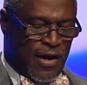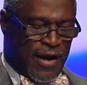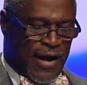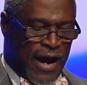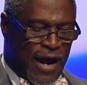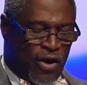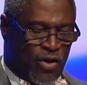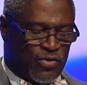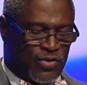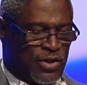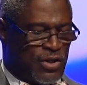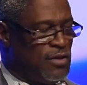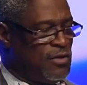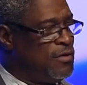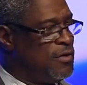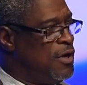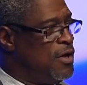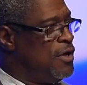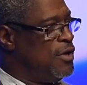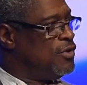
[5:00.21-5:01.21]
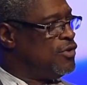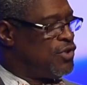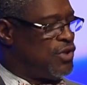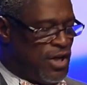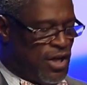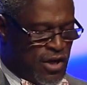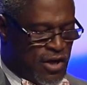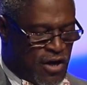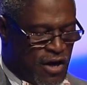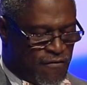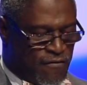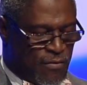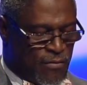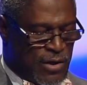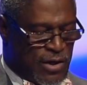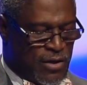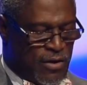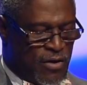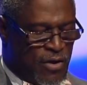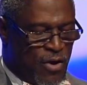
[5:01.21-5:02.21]
housing, city
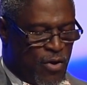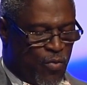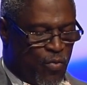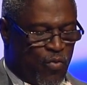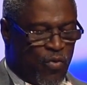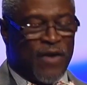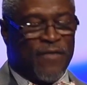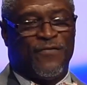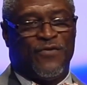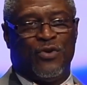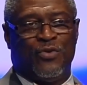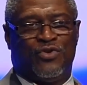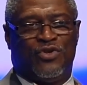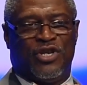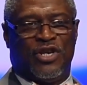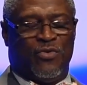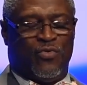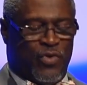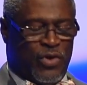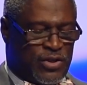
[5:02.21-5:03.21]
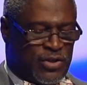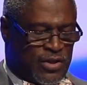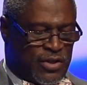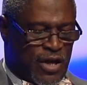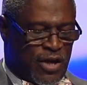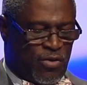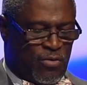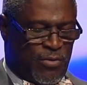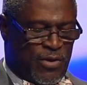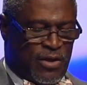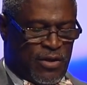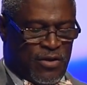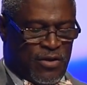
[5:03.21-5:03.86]
government, refugee resettlement,